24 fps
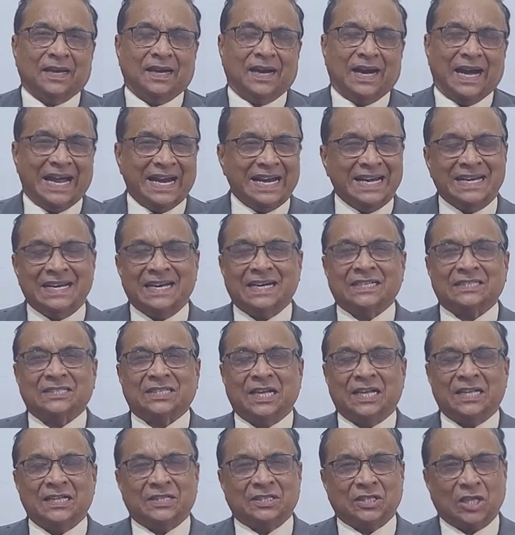hundreds
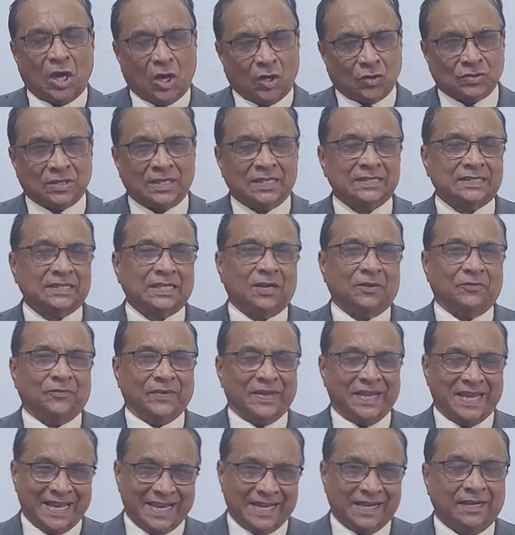and thousands
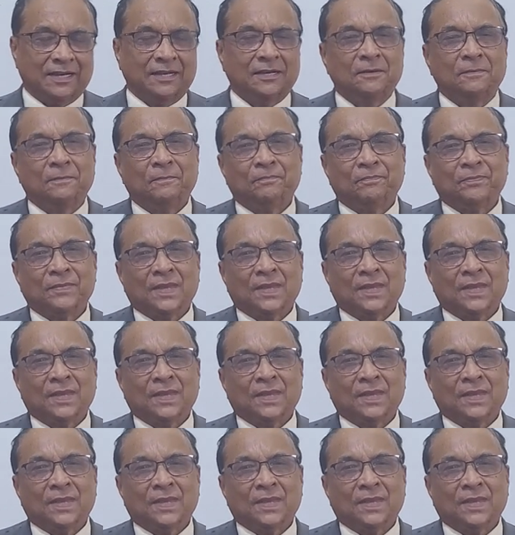of years,